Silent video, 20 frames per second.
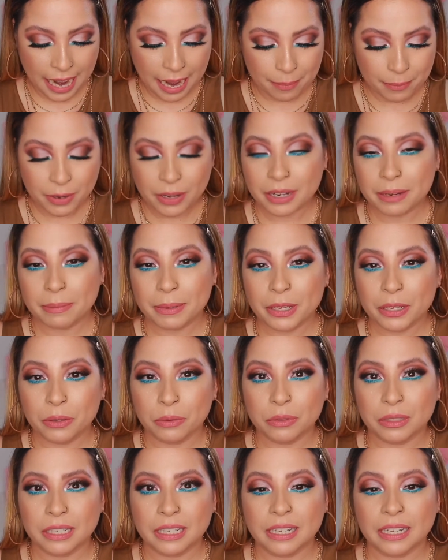I'm gonna be
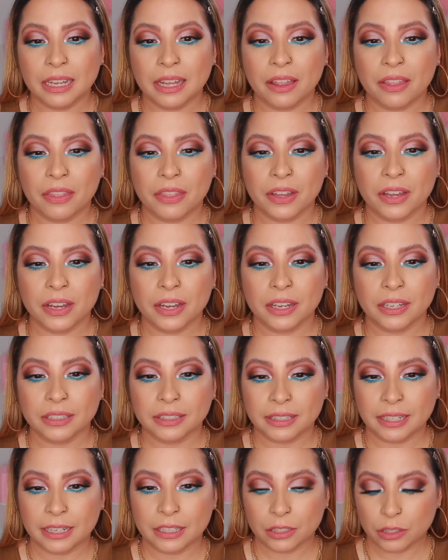using the
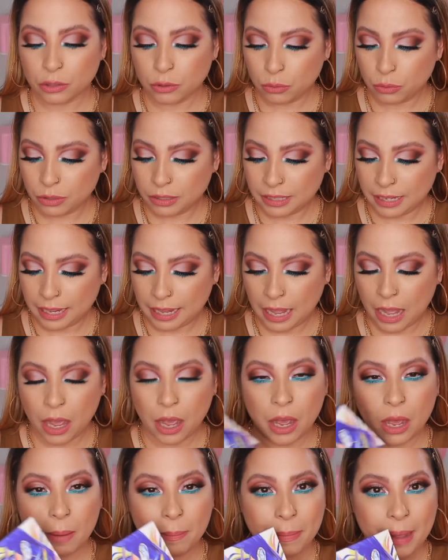Tresluce
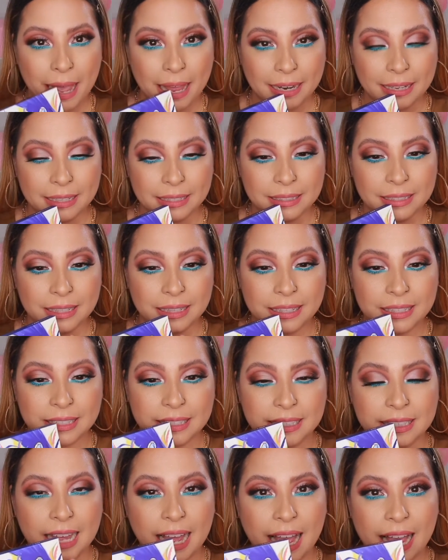palette. This
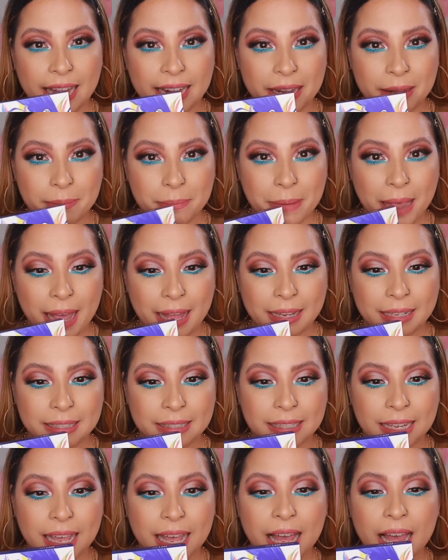is the I Am
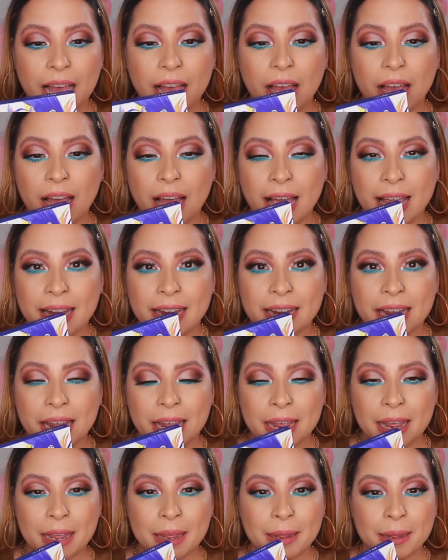palette. I
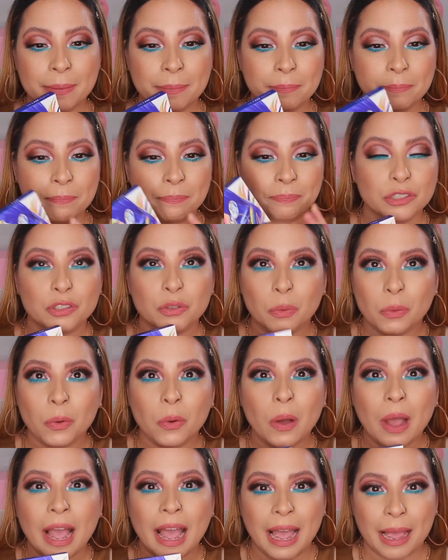am
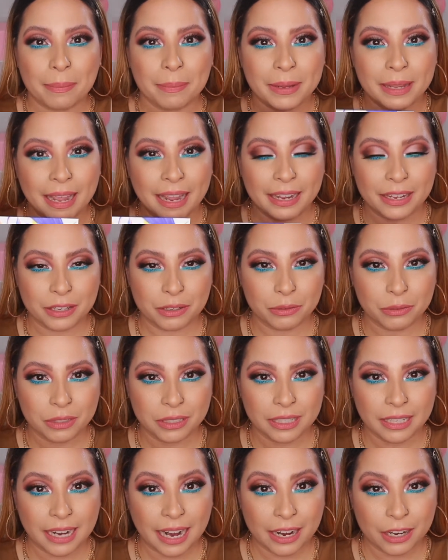so happy I used
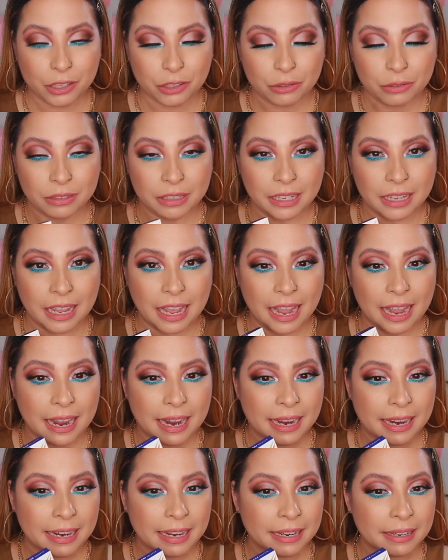it. Actually,
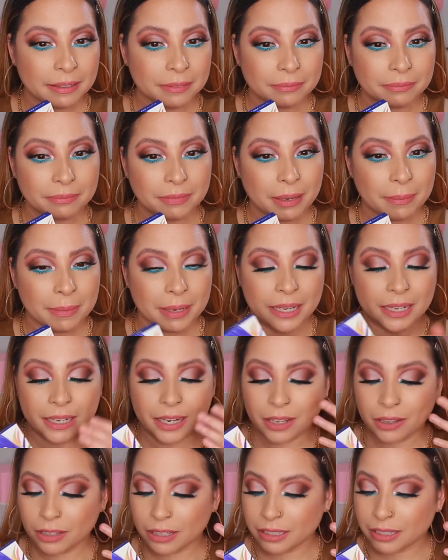I mean,
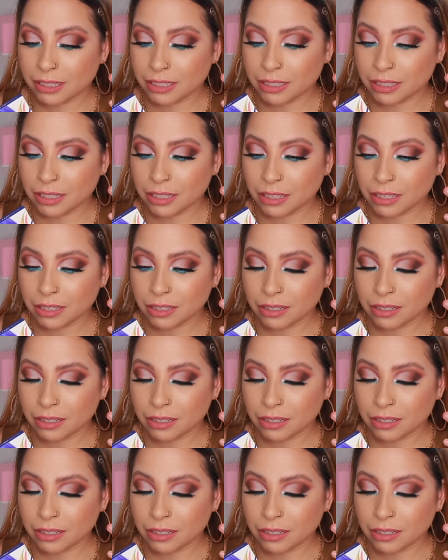look at this look.